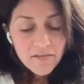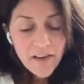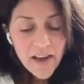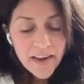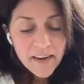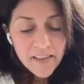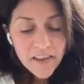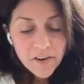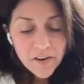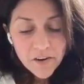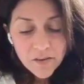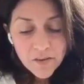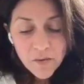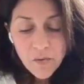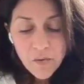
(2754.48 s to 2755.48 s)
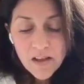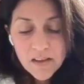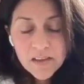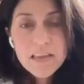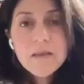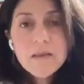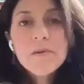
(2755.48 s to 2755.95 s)
Find the earth
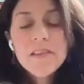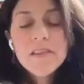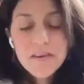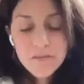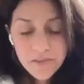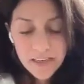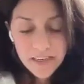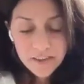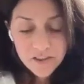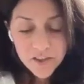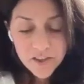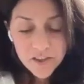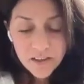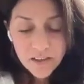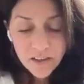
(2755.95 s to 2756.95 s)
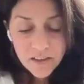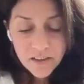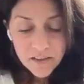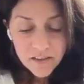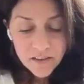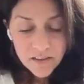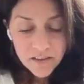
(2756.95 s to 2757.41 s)
quality within reach.
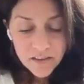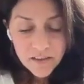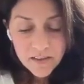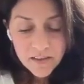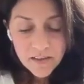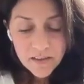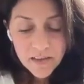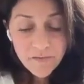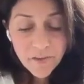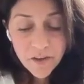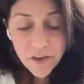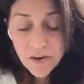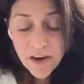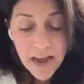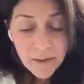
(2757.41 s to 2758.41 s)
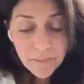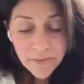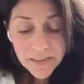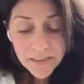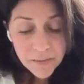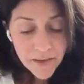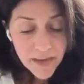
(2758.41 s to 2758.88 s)
If you don't
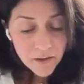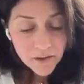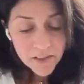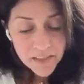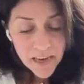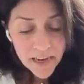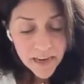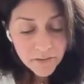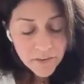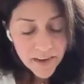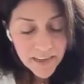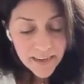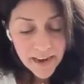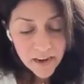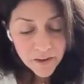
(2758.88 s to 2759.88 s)
happen to be outside right